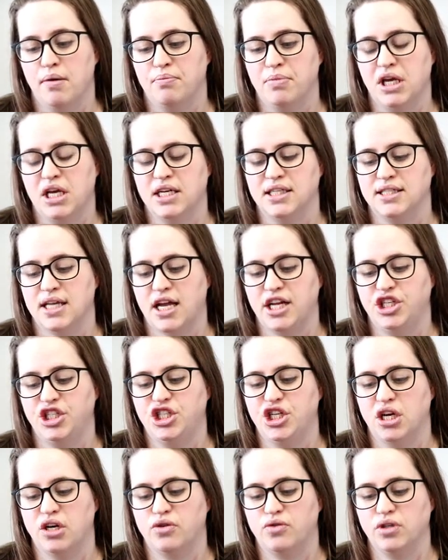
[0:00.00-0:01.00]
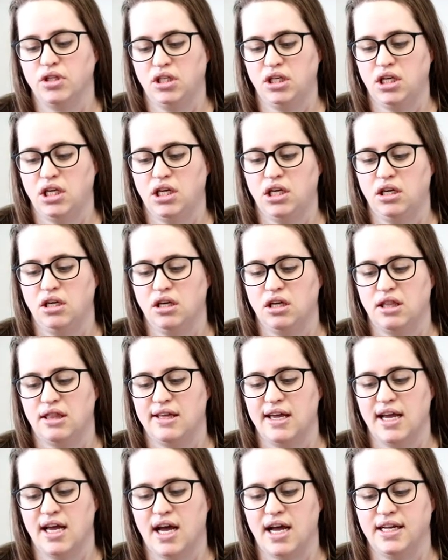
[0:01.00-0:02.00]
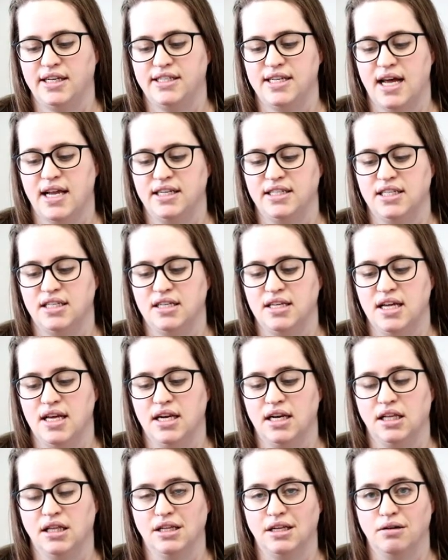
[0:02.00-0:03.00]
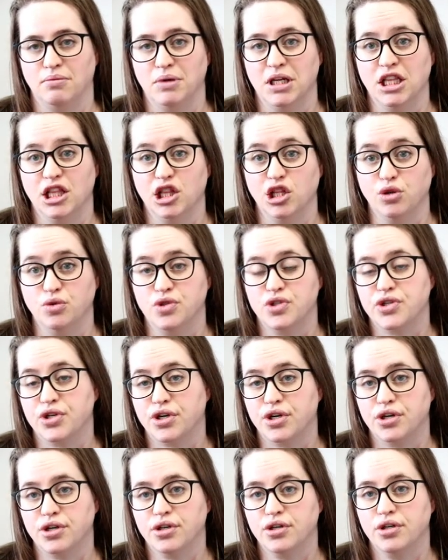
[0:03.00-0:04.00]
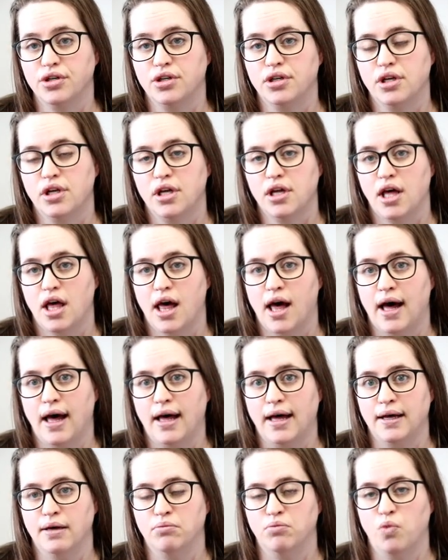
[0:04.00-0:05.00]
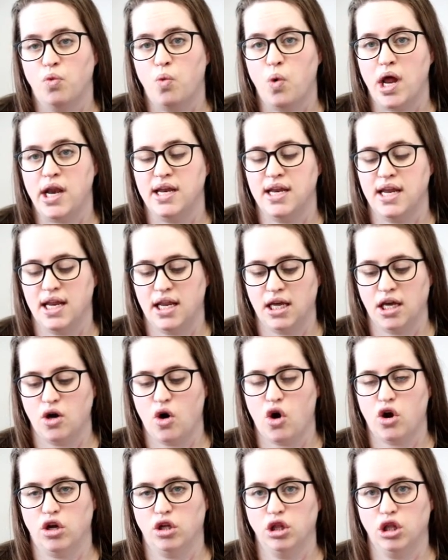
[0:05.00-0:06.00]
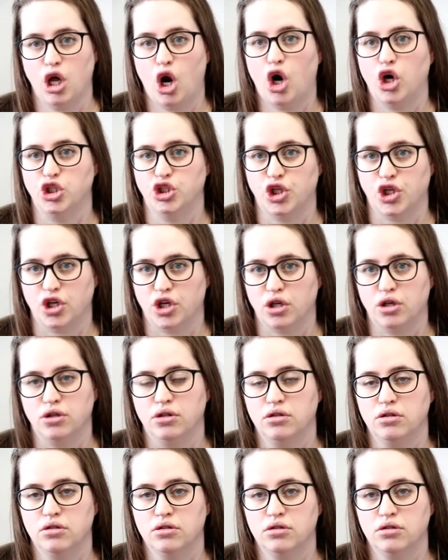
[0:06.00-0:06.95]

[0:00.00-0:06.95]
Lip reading: Because I generally think I tend to knit a little bit looser, when knitting on a larger,